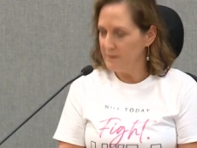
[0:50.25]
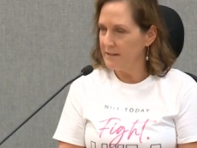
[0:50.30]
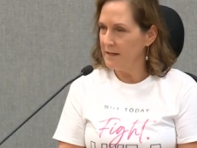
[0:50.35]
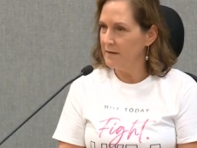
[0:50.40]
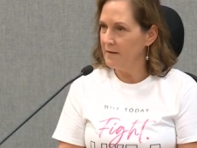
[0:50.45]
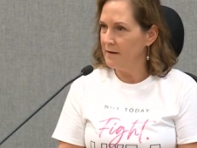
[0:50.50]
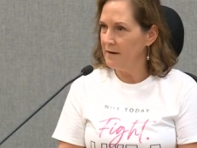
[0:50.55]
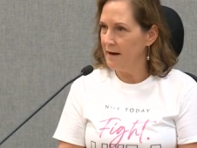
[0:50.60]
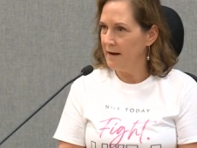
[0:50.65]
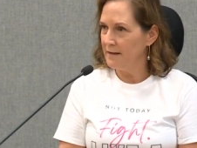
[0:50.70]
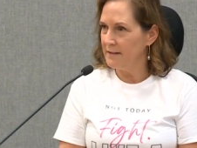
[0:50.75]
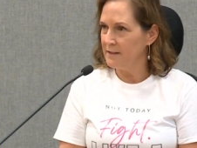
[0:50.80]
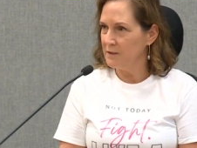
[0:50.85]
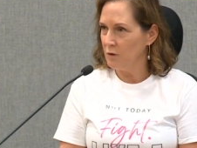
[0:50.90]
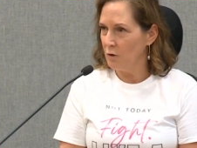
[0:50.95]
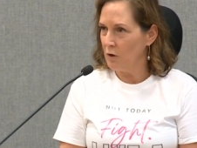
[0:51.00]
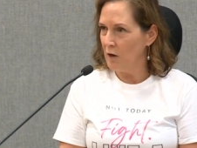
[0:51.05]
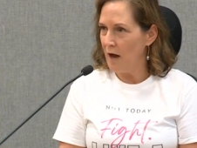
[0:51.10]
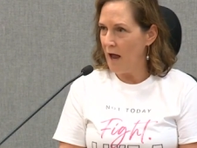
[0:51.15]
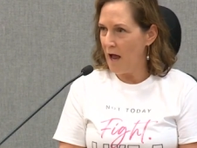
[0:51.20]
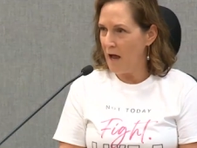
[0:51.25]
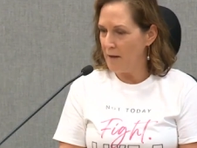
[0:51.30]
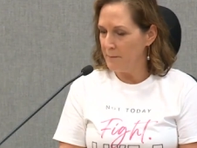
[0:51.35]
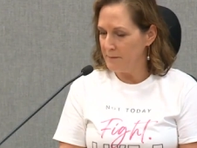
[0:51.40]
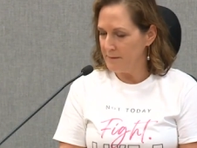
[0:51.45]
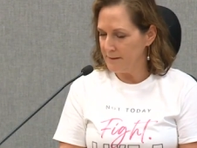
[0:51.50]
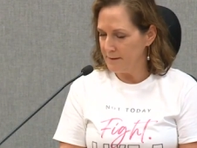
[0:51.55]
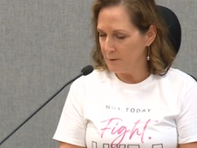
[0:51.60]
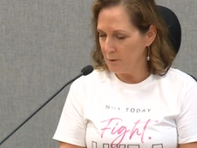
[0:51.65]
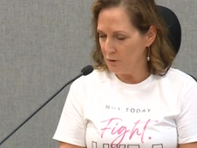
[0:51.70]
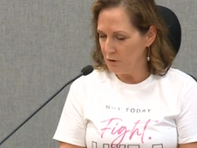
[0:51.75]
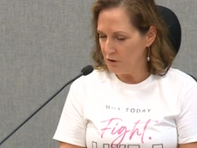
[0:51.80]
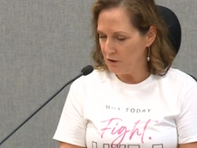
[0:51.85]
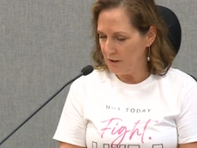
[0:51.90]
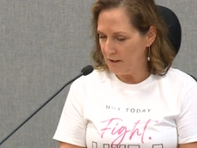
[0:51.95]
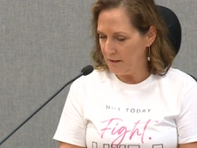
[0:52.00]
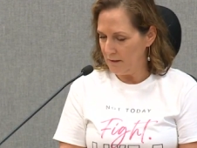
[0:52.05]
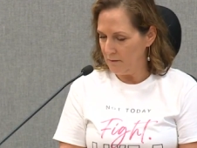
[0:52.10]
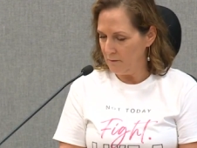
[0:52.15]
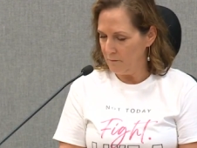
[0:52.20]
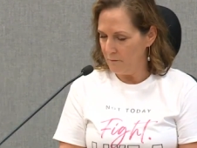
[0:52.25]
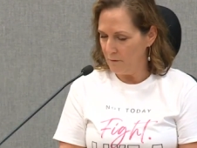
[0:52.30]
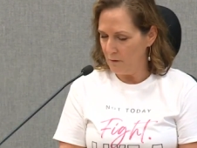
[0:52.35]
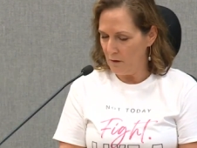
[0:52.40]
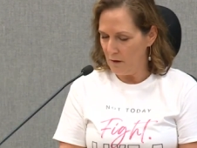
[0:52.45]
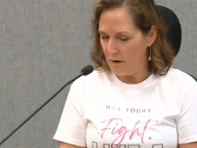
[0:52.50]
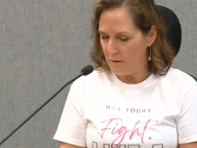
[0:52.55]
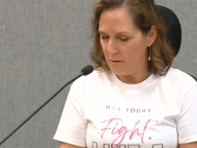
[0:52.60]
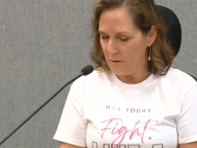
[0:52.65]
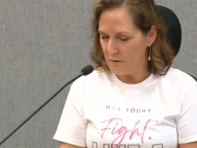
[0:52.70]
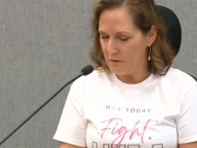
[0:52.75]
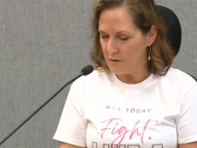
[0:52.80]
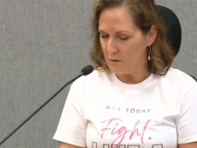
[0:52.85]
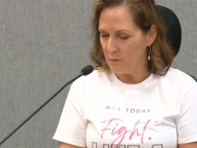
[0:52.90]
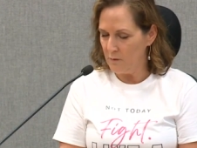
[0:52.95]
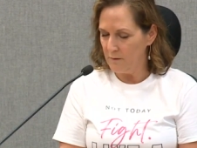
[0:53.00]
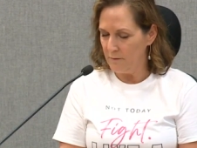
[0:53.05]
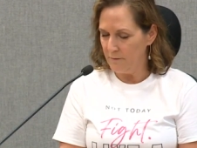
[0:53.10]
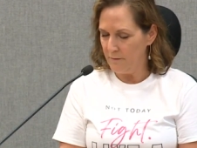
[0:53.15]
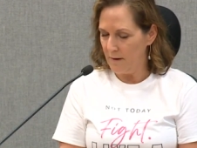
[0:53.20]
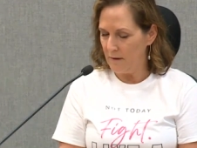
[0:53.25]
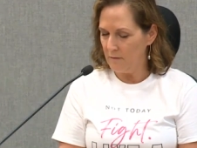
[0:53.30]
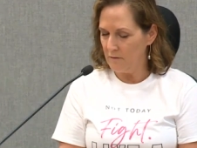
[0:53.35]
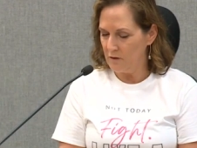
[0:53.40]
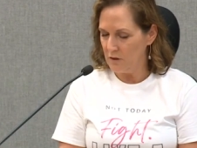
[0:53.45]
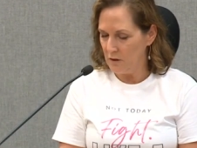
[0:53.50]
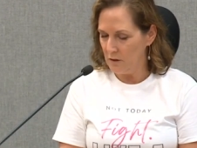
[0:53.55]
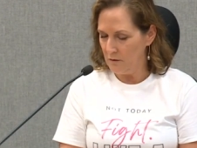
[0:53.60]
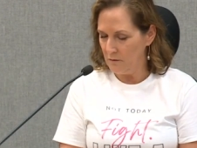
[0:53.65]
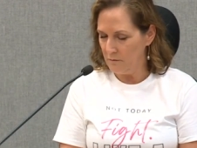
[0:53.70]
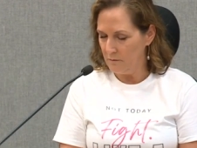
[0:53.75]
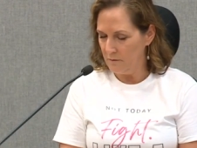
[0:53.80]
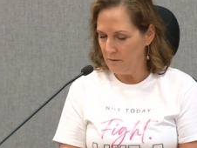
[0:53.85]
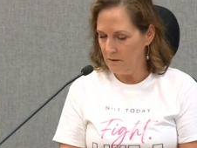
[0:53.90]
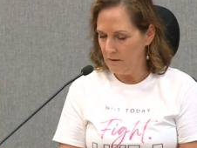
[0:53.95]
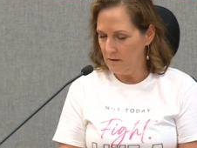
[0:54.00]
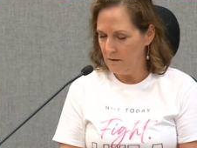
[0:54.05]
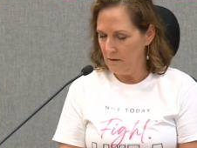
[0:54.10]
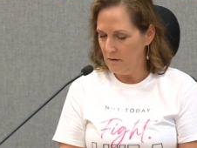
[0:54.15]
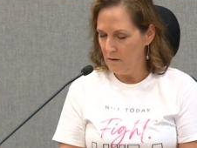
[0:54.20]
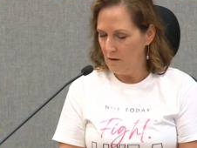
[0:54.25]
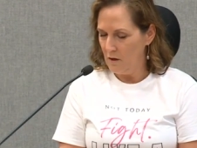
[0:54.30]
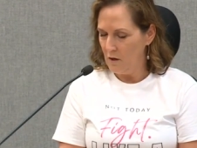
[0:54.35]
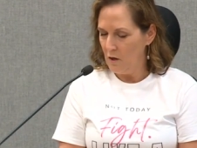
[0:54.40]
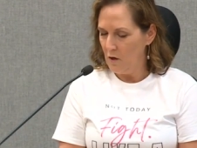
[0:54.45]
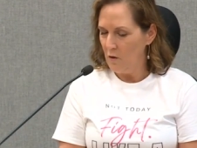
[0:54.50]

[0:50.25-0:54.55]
Lynn took to Nextdoor and found out other women had encountered the suspect.